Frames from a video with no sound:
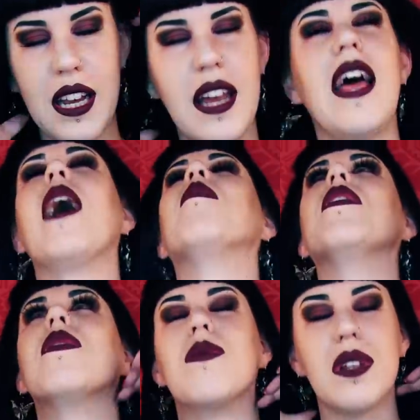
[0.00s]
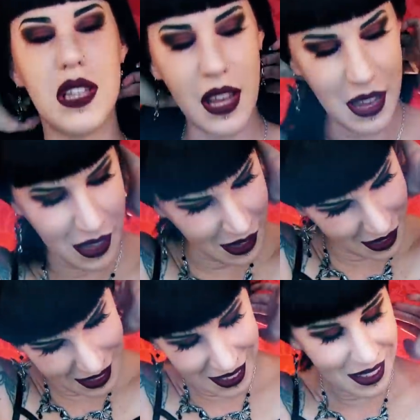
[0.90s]
that kind of happened with the
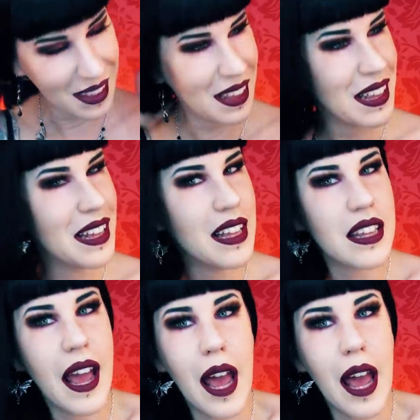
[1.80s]
the